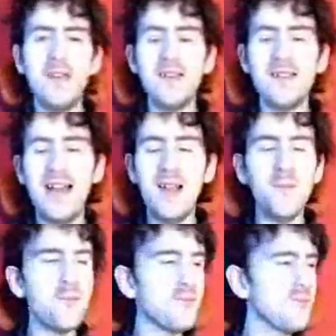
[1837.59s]
Because like,
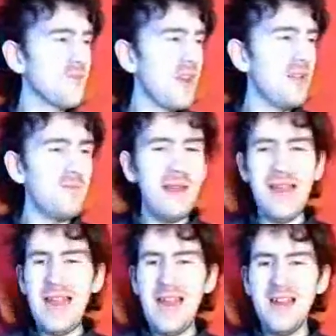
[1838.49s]

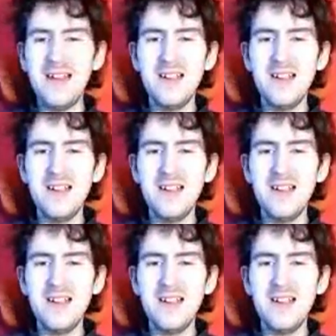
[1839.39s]
really?